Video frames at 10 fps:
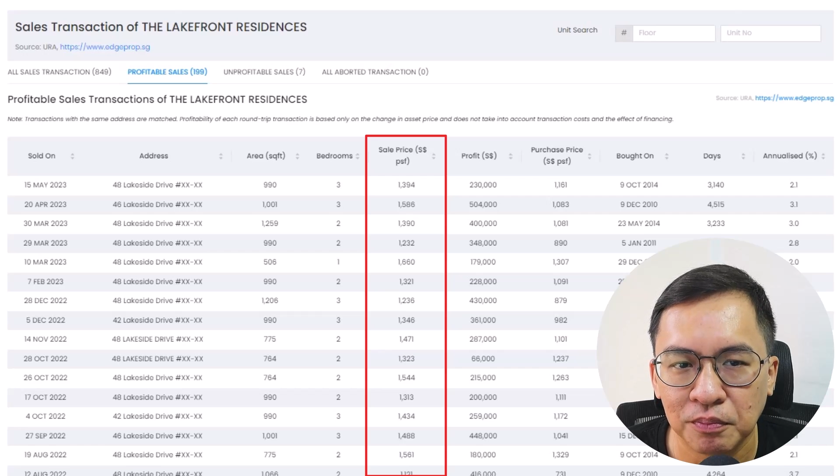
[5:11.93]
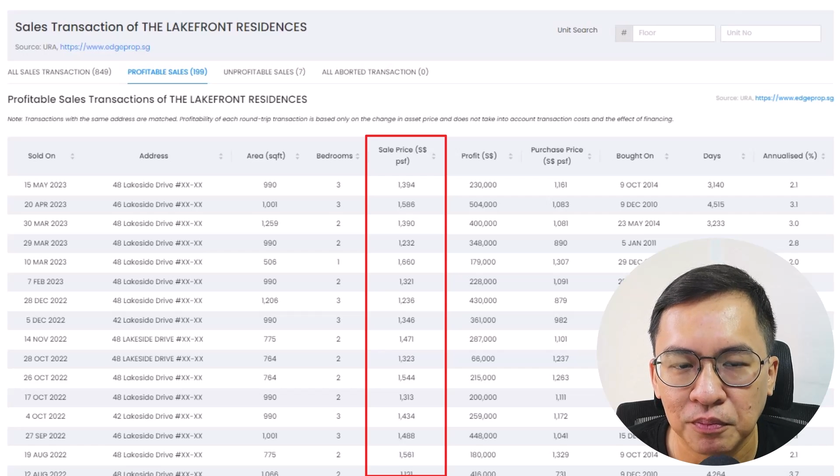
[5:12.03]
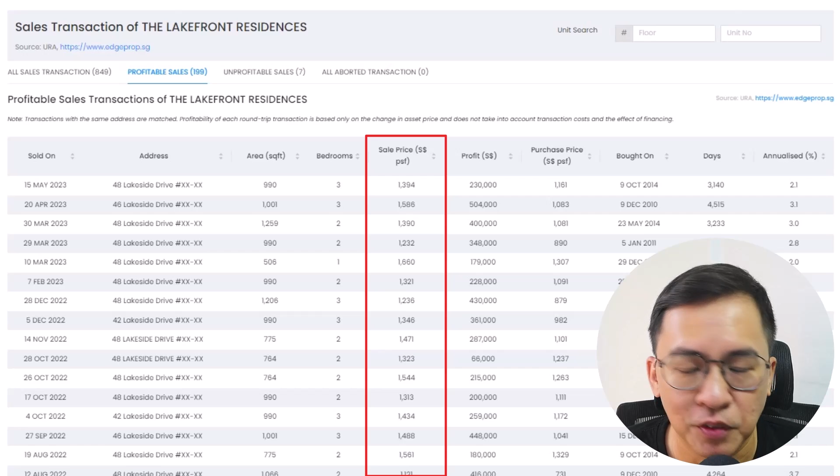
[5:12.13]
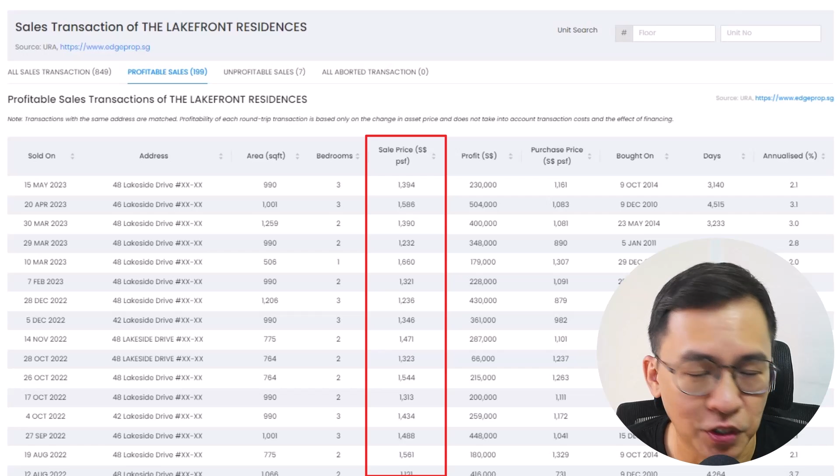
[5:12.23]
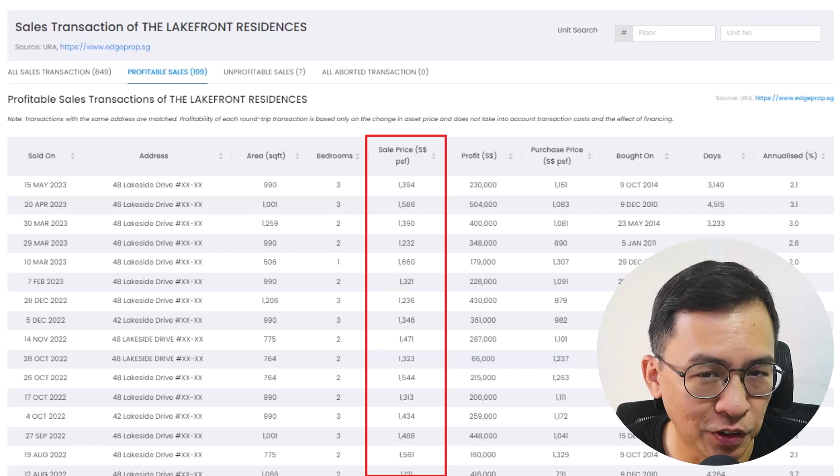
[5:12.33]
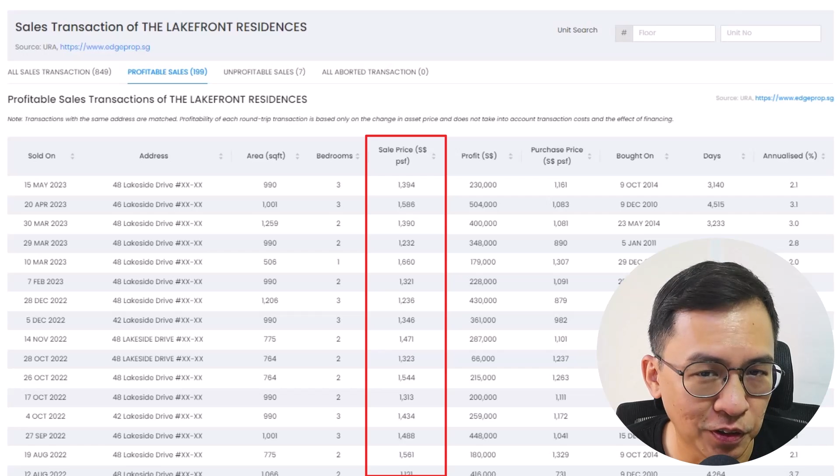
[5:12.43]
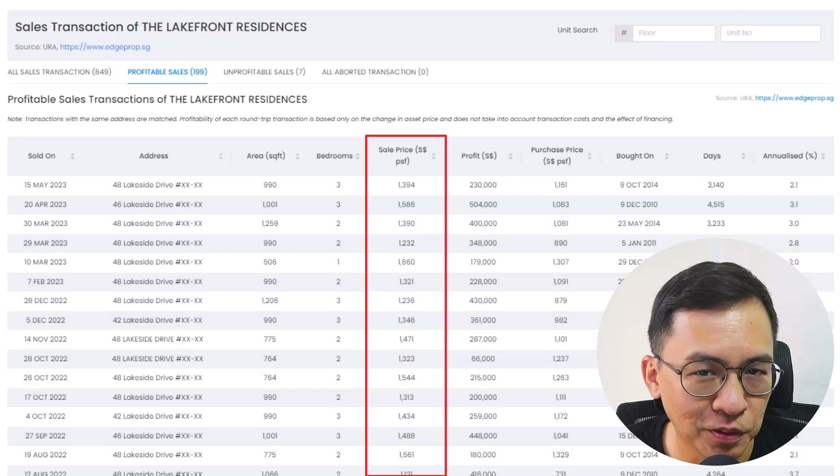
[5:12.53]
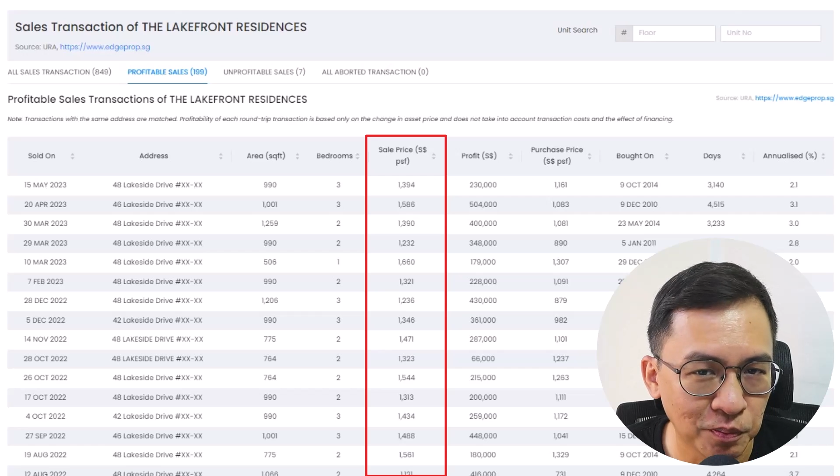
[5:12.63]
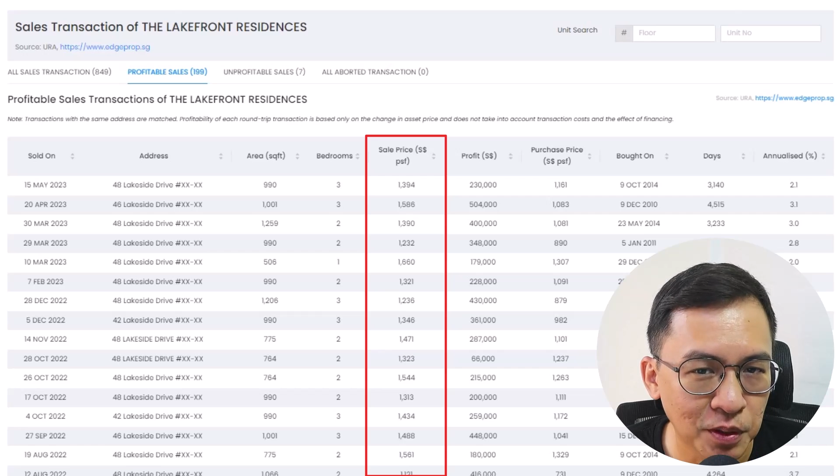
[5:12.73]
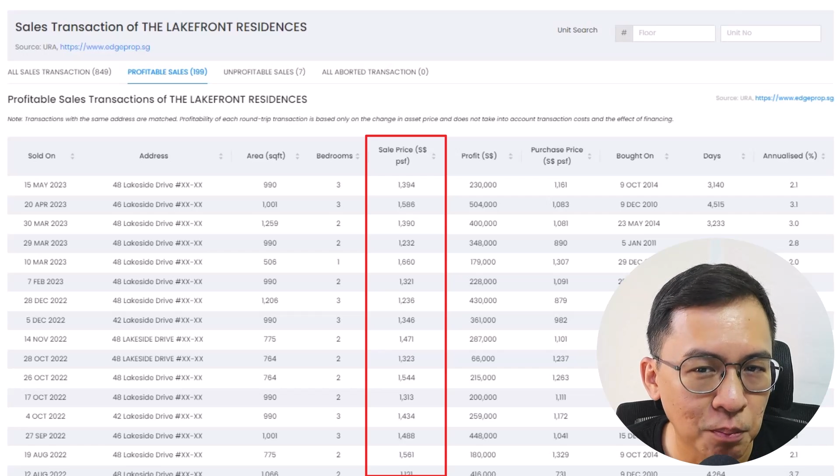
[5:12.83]
Here,
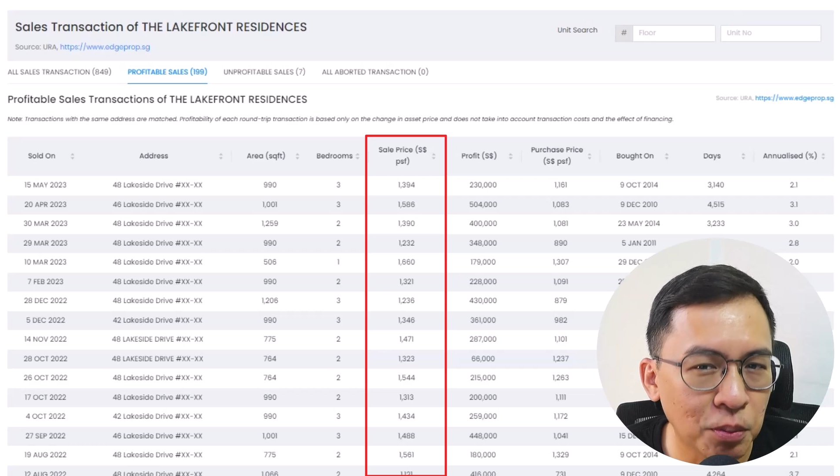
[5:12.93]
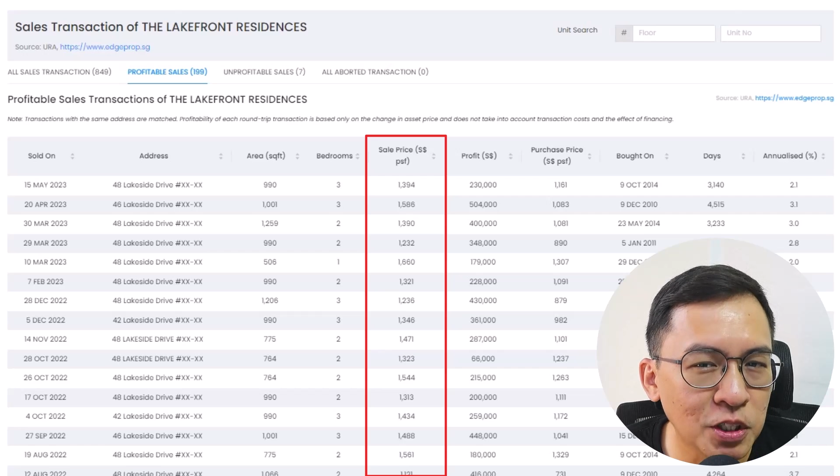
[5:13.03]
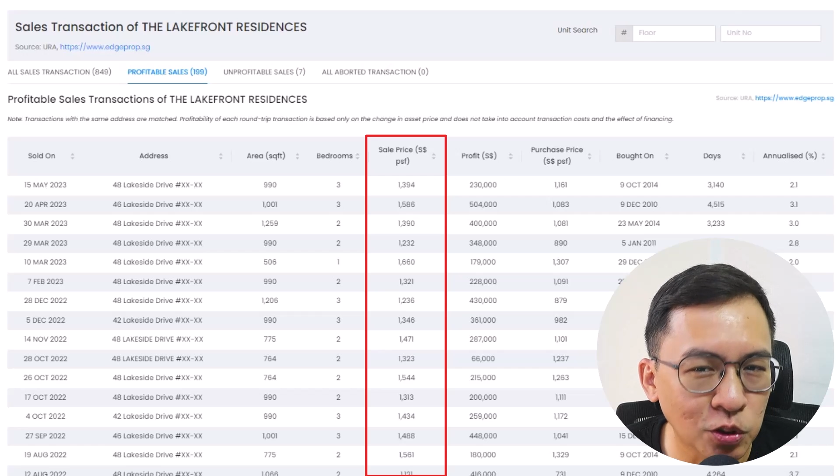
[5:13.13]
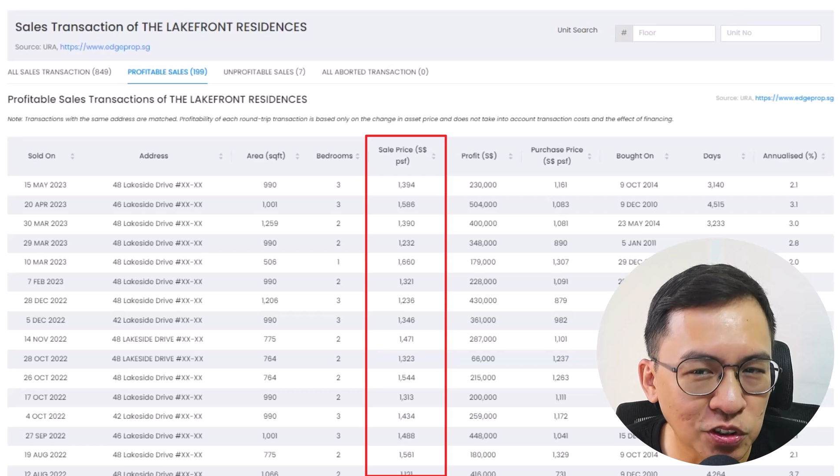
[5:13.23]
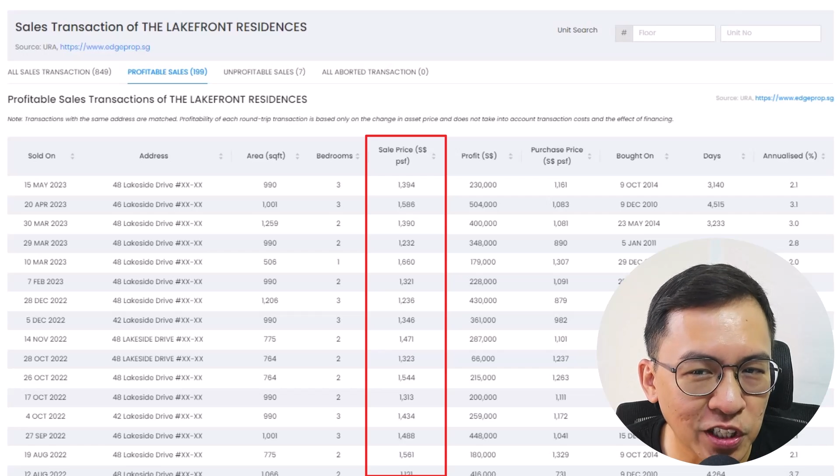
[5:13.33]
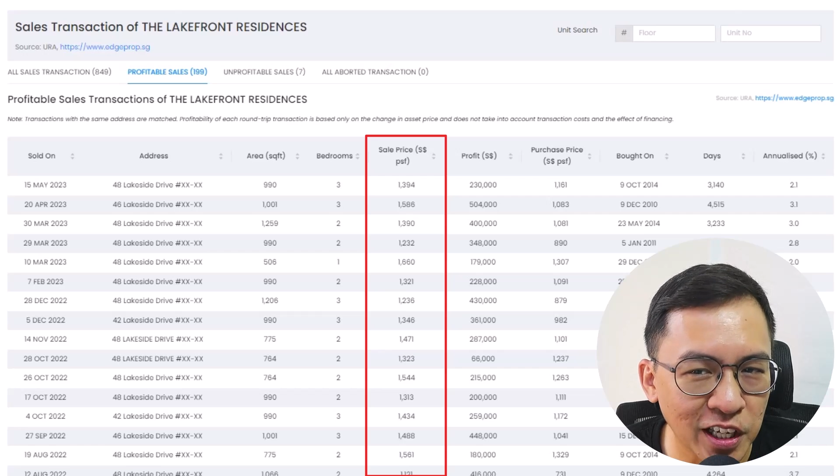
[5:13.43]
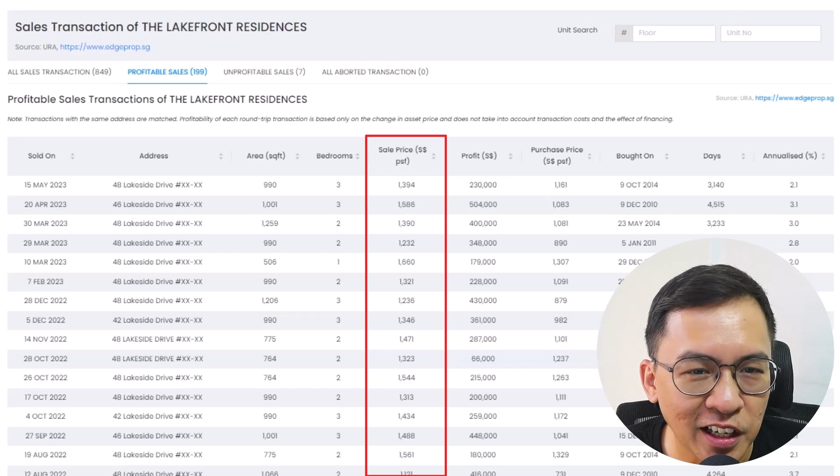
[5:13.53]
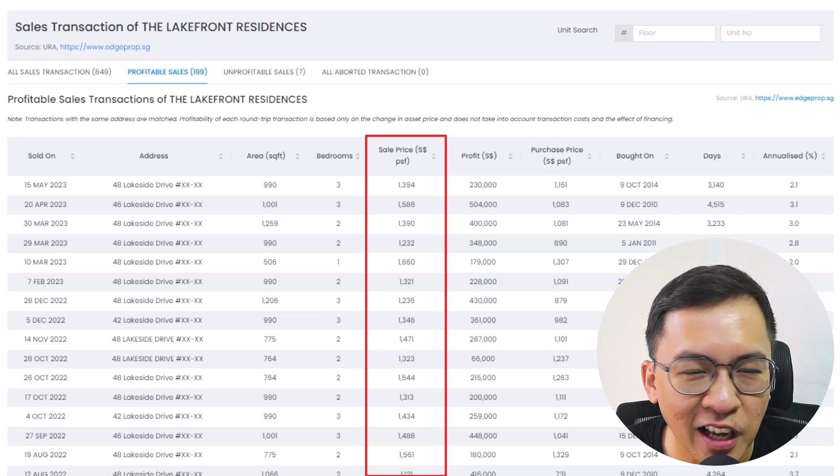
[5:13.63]
please don't say